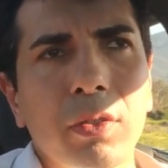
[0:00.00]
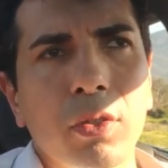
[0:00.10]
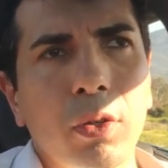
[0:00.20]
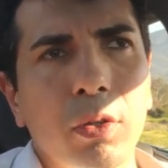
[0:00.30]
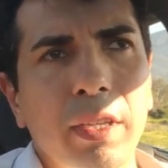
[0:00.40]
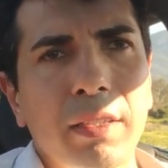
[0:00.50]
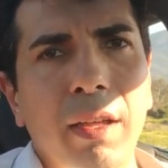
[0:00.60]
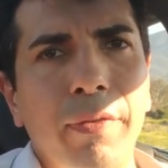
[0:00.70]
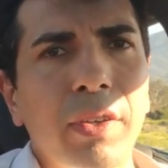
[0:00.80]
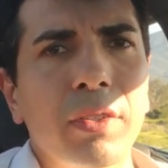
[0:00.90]
So
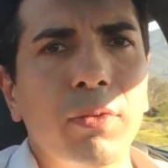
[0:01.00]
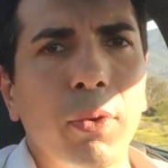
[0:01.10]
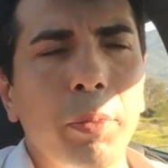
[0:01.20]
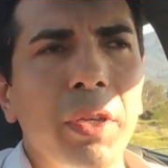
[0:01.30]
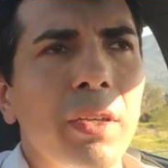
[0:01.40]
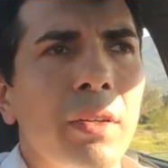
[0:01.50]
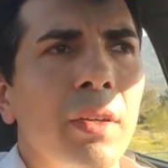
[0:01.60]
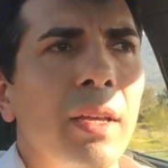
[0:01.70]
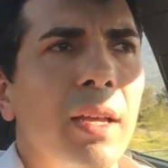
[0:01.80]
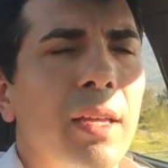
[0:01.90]
Tesla fixed it for me
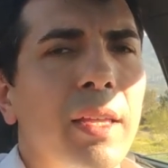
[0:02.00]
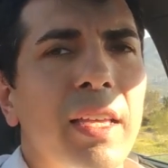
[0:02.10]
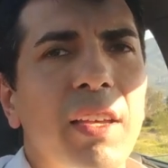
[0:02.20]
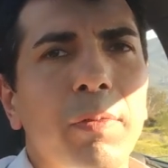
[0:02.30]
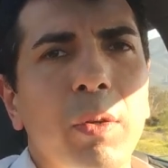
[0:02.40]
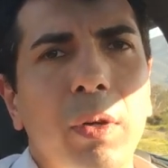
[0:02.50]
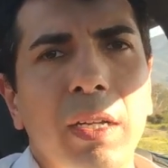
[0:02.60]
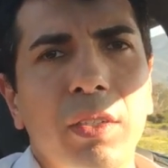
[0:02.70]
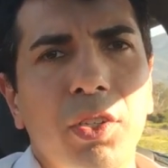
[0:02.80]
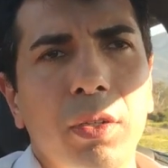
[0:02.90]
and they gave me one
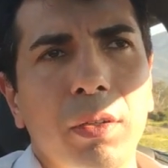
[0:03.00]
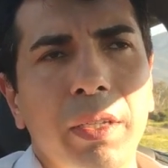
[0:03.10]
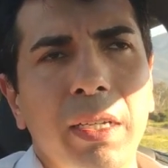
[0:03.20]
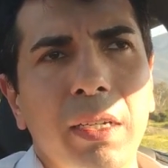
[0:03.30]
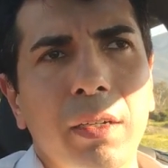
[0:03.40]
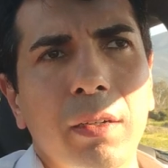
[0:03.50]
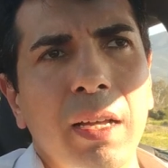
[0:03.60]
additional year.